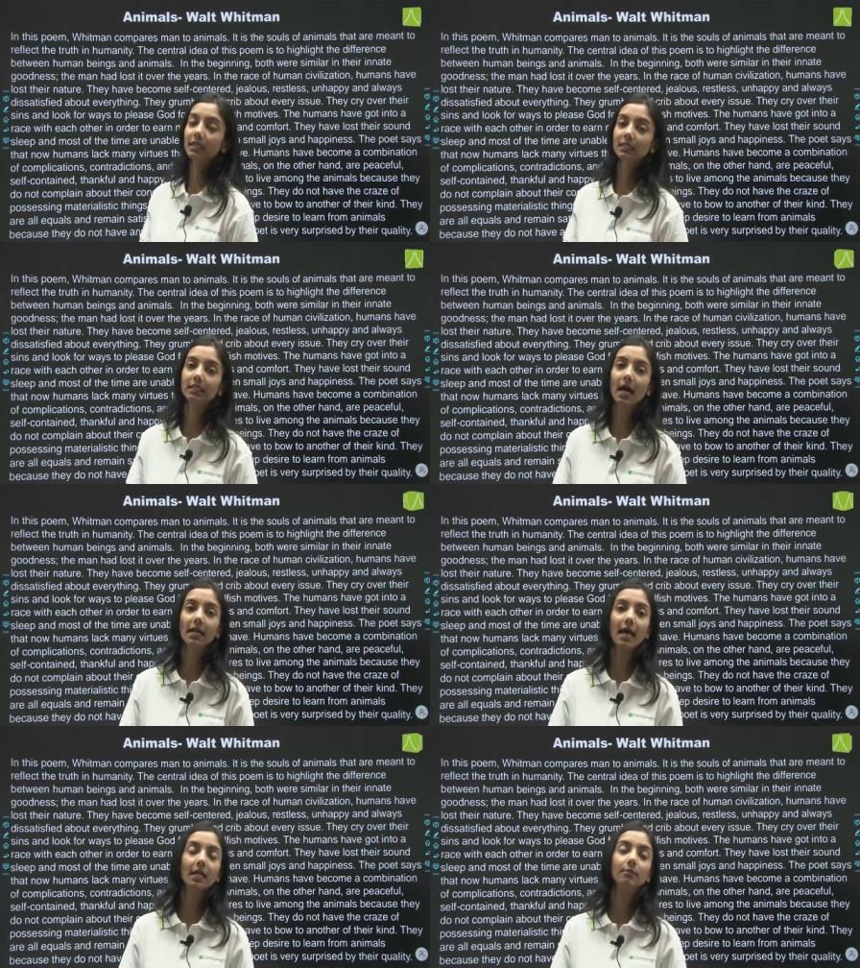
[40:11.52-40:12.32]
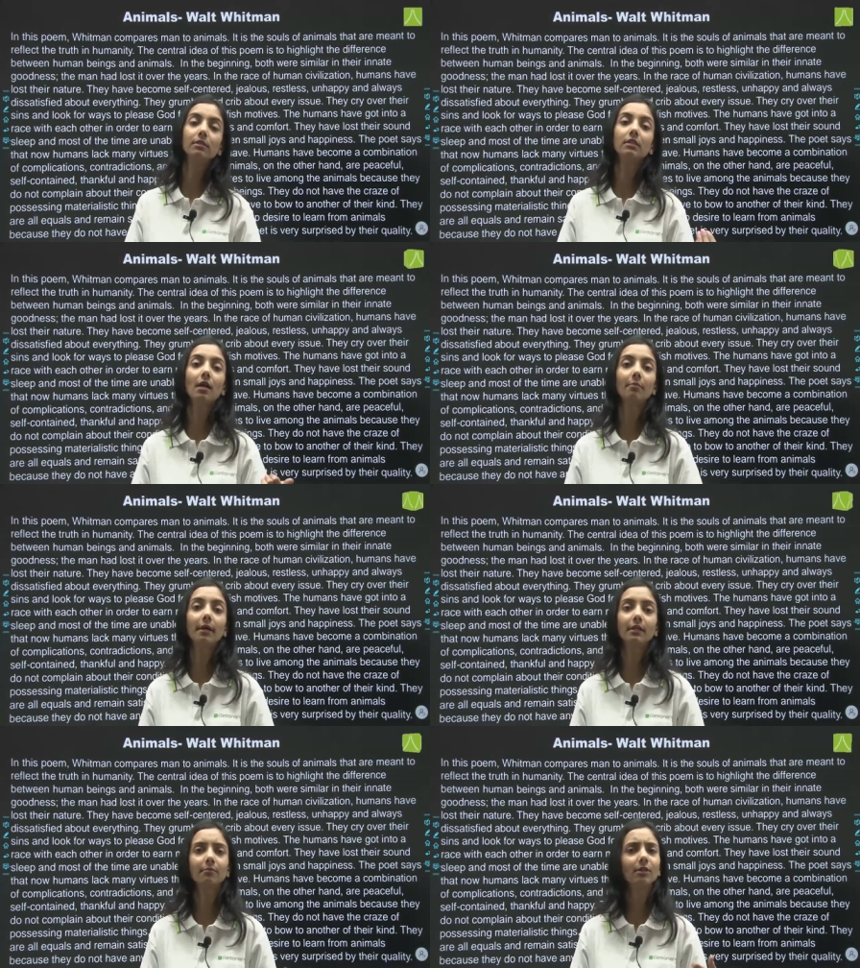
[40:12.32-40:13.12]
thinks that animals are
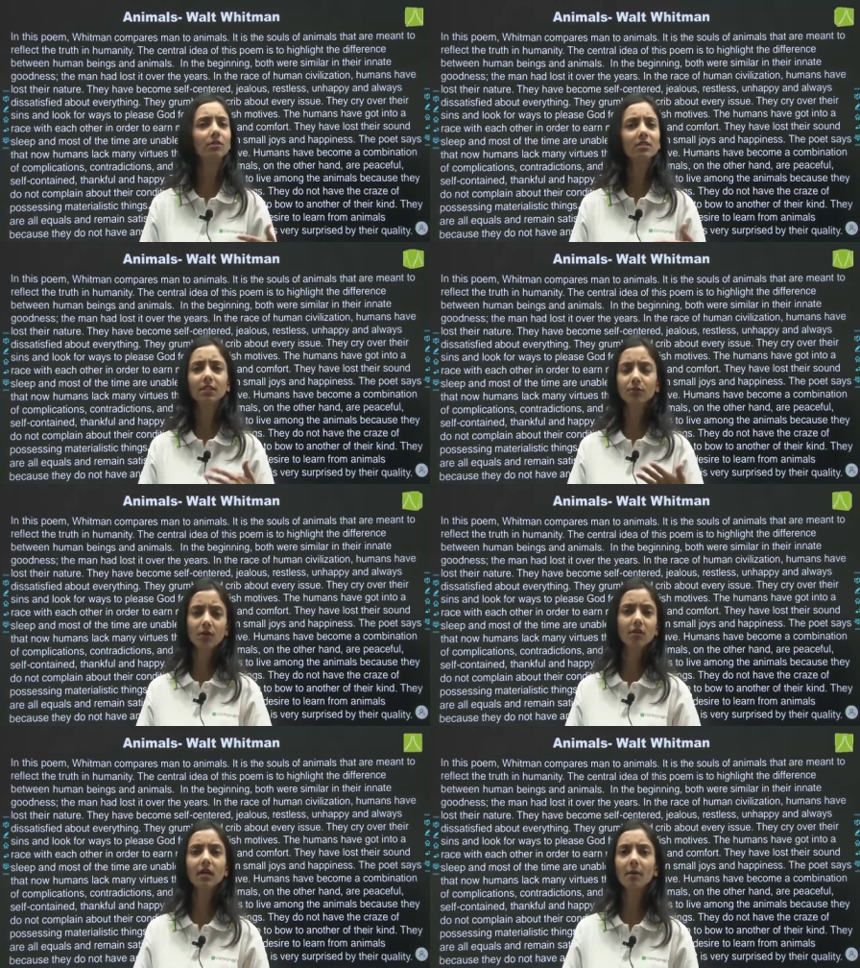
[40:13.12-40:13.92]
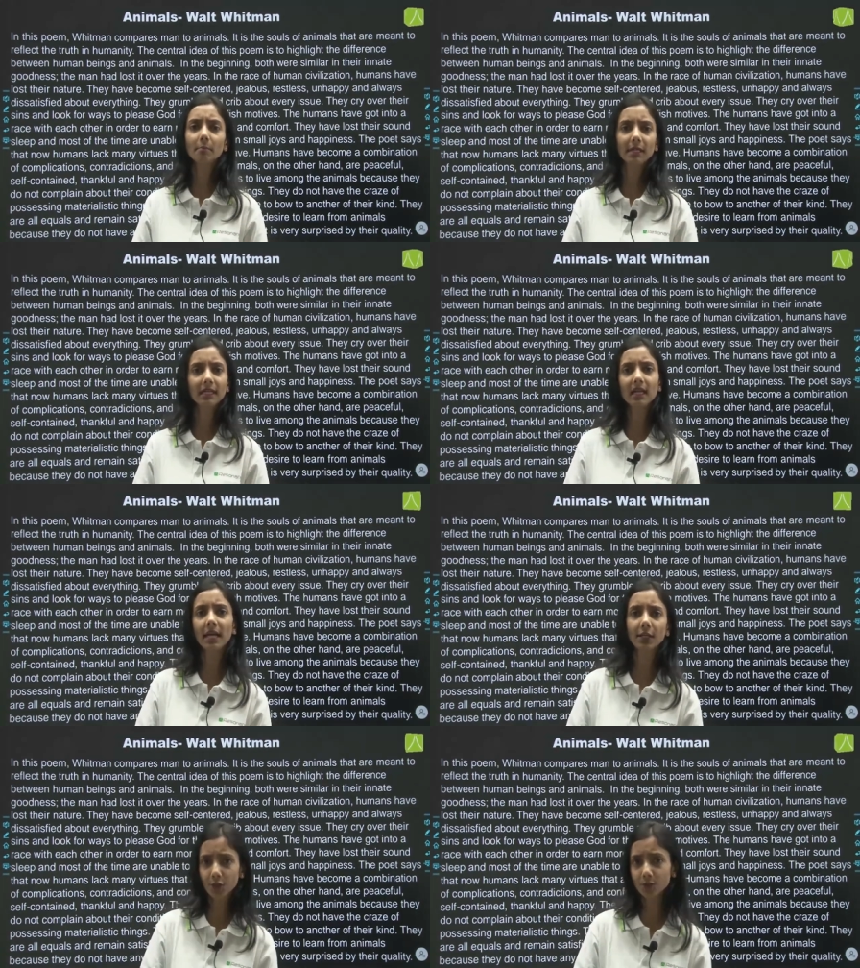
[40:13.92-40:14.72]
better? Because they do not complain
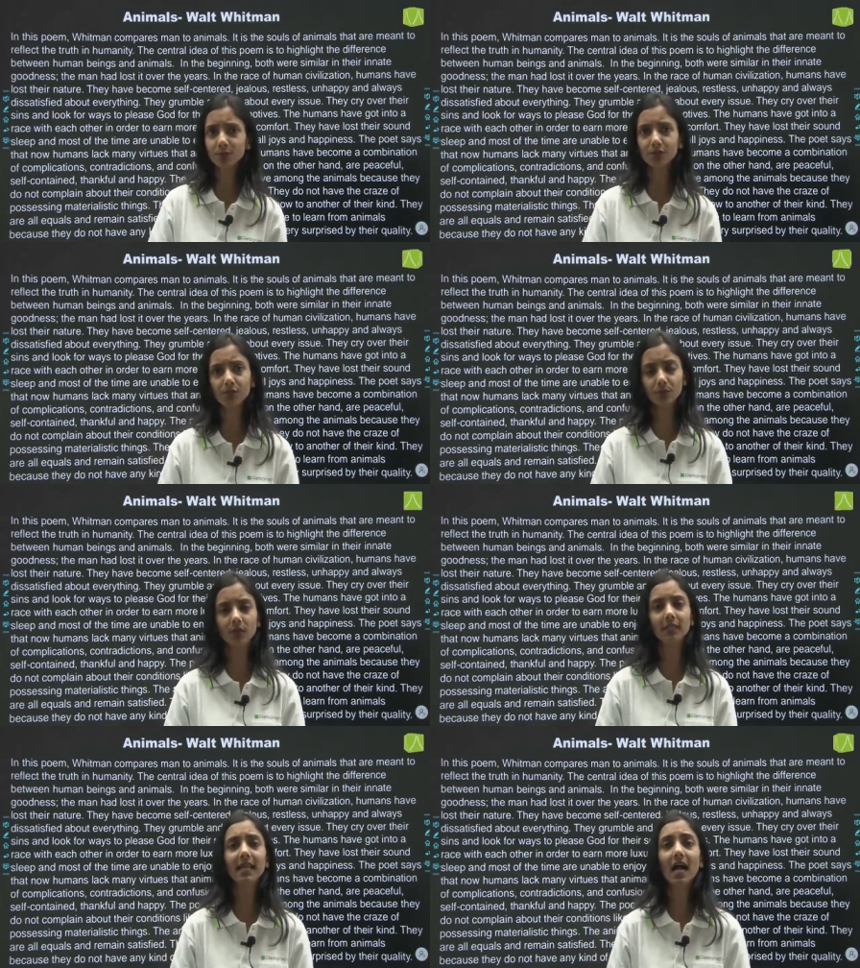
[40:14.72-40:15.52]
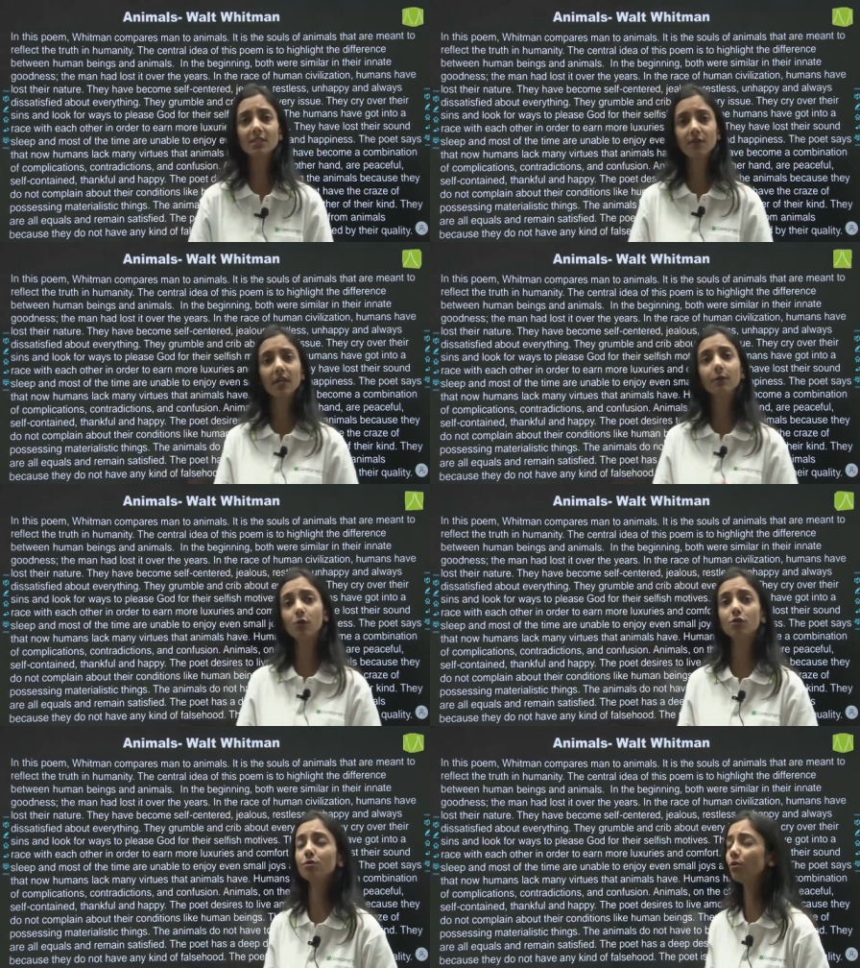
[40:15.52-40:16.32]
like humans do. That's why he
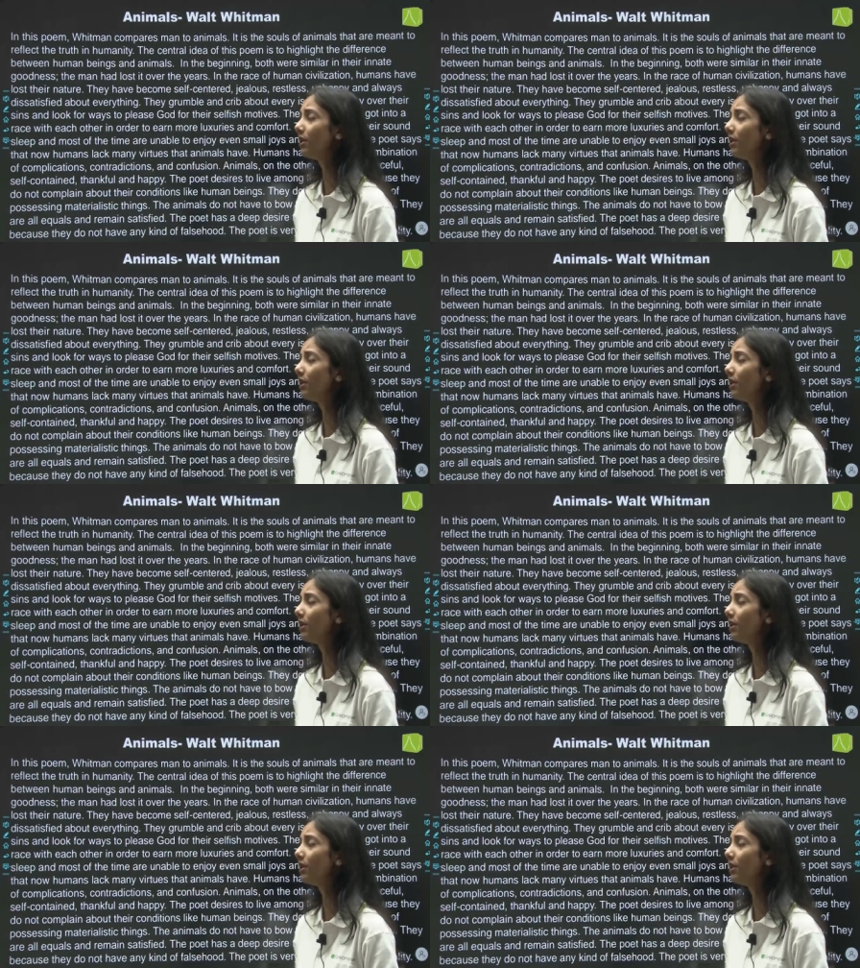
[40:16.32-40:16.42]
wants to